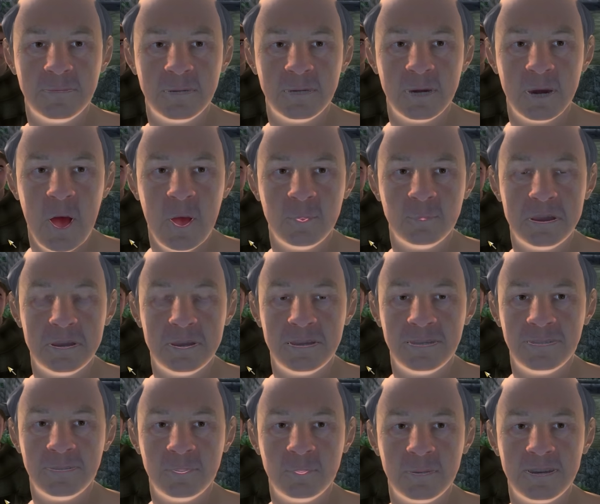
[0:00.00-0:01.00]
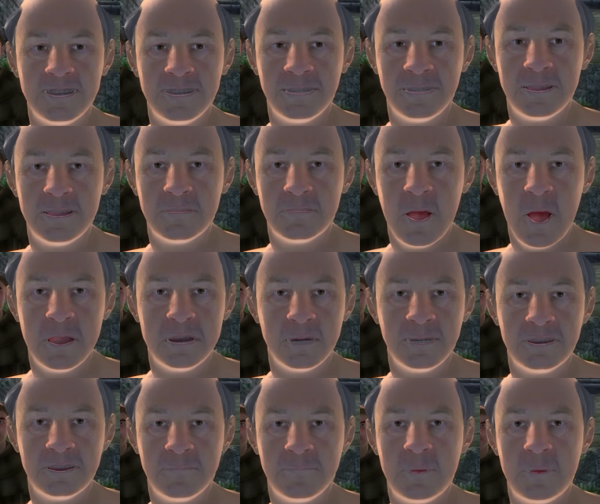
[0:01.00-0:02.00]
Nowhere is truly safe
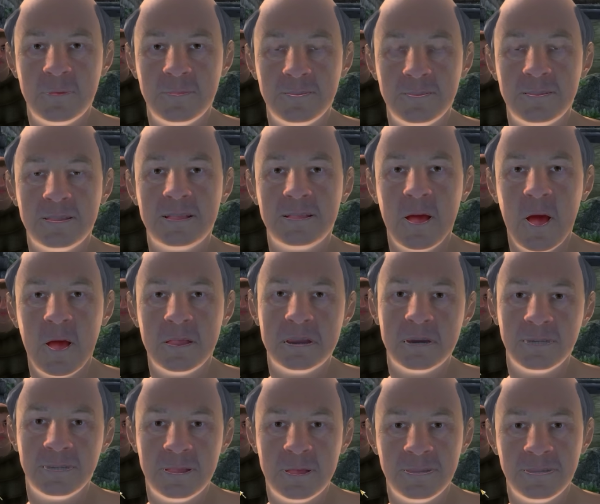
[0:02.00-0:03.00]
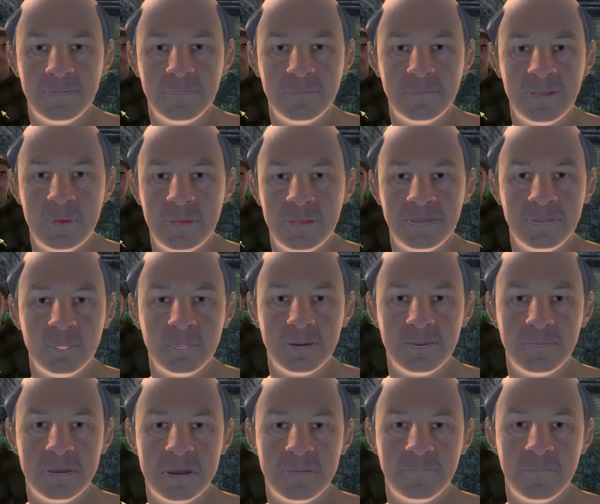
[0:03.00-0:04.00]
against the power arrayed against us.
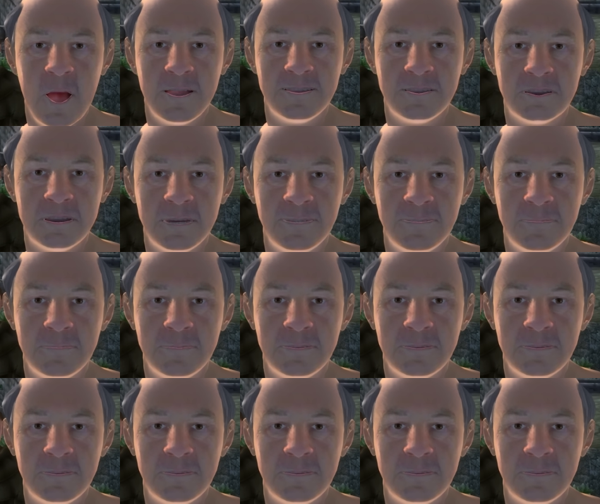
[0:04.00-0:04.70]
Cloud Ruler Temple, I think.